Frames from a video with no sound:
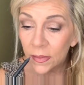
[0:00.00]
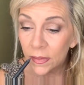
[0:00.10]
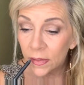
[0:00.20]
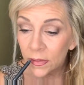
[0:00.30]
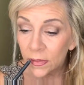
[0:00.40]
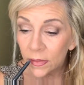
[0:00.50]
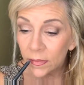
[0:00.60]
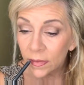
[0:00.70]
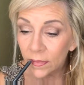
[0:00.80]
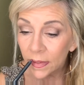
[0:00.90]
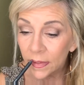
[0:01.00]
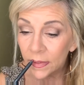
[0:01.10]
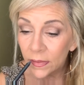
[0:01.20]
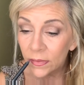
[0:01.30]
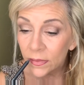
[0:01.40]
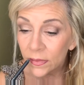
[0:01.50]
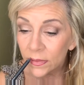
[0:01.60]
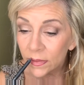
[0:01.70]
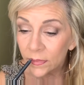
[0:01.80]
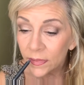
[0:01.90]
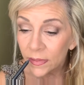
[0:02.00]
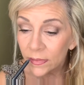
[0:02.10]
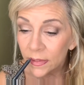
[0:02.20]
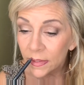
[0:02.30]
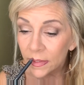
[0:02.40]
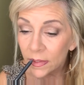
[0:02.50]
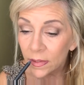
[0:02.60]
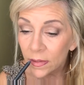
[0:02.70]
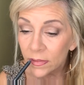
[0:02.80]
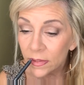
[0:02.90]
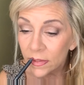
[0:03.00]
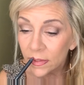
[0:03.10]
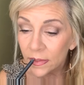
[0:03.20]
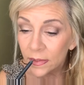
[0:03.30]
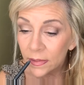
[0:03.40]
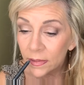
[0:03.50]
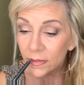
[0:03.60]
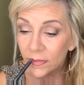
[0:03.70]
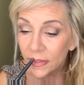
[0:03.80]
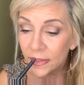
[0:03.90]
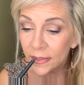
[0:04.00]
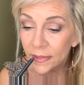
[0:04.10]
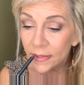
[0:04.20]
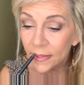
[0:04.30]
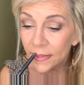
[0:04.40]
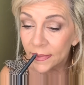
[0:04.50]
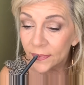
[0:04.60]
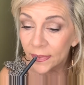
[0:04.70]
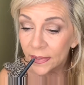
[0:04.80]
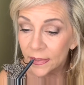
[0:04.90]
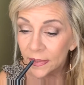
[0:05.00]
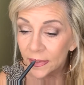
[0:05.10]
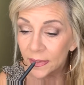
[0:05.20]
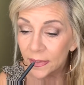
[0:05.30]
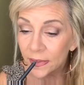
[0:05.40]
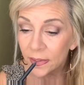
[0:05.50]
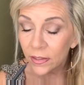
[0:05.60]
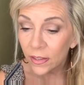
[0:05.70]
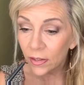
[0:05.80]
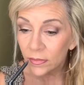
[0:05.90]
And you get about right here, and you're going to start building it up just a little bit at a time. There you go.